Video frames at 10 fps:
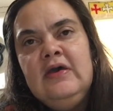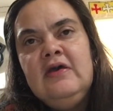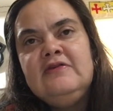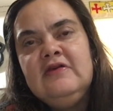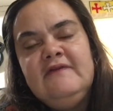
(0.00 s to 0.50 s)

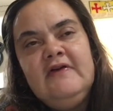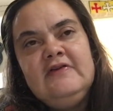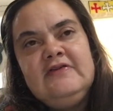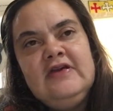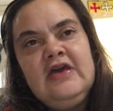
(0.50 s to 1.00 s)
So the
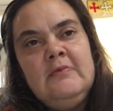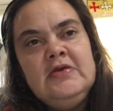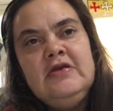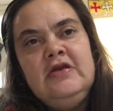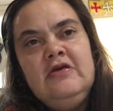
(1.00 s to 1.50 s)
first thing I'm going
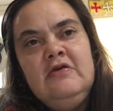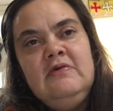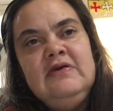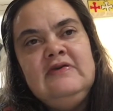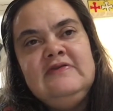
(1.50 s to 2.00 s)
to do
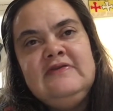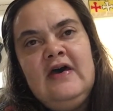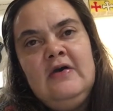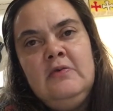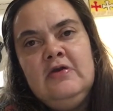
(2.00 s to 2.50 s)
is
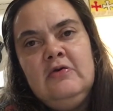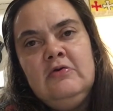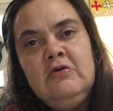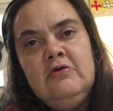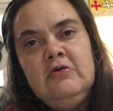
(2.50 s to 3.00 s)
I went on
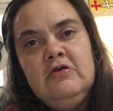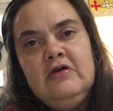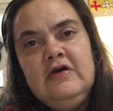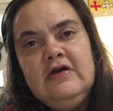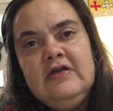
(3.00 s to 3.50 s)
Google
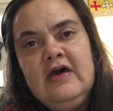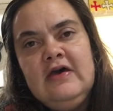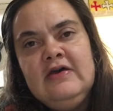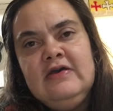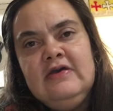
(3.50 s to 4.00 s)
and
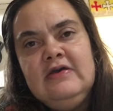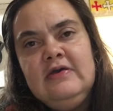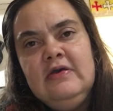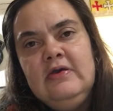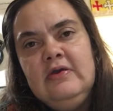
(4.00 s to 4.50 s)
I
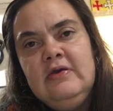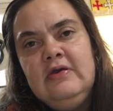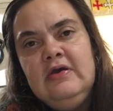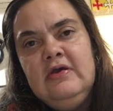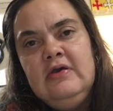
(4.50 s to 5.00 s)

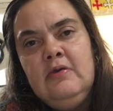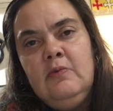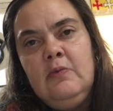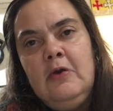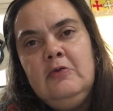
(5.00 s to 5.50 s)

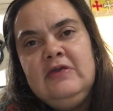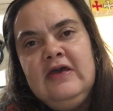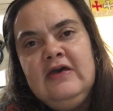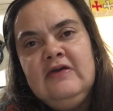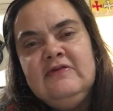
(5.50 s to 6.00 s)
wrote
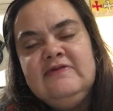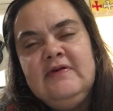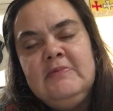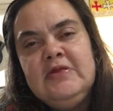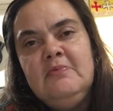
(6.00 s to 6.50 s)
down
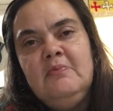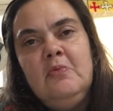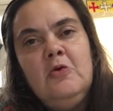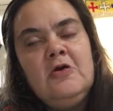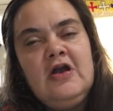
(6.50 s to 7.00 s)
some of the
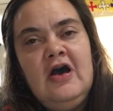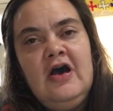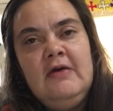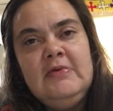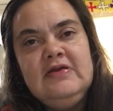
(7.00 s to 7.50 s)
more
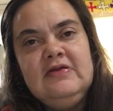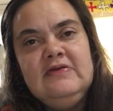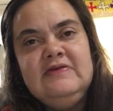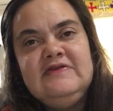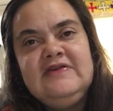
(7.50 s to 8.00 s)
common
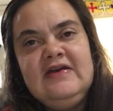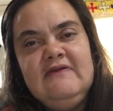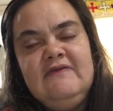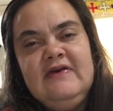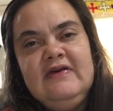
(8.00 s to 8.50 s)
side
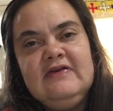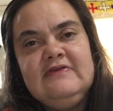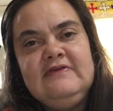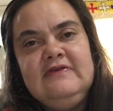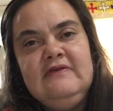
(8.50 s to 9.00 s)

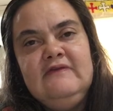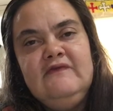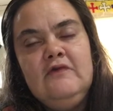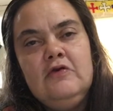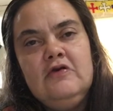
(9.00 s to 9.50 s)
effects
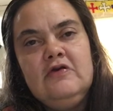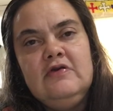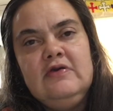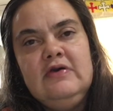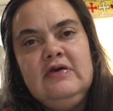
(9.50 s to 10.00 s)
for
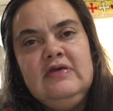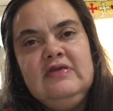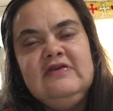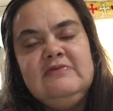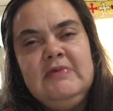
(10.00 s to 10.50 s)

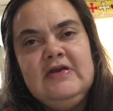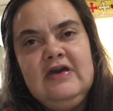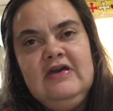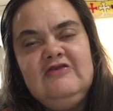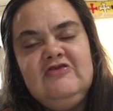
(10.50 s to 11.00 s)
this
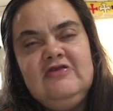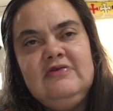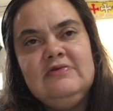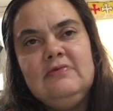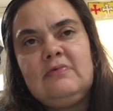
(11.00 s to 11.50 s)
medication.
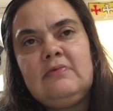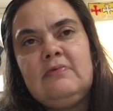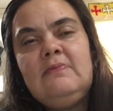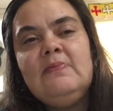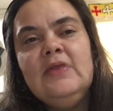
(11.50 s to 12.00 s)

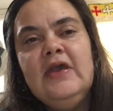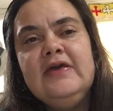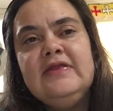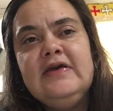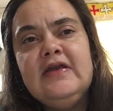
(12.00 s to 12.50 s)

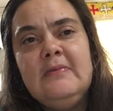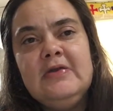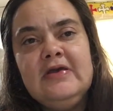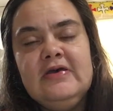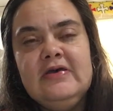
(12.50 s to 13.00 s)
And then I'm going
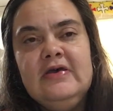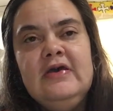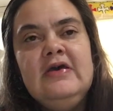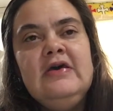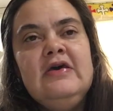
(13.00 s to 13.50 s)
to
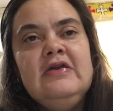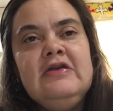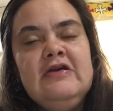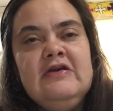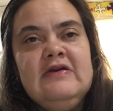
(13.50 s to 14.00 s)

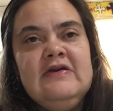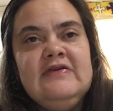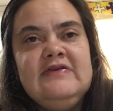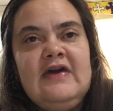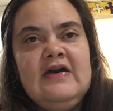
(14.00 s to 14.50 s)
tell you
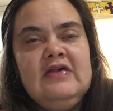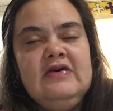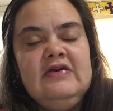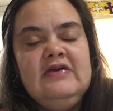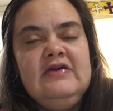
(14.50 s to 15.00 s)

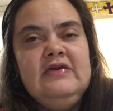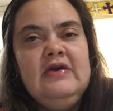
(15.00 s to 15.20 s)
exactly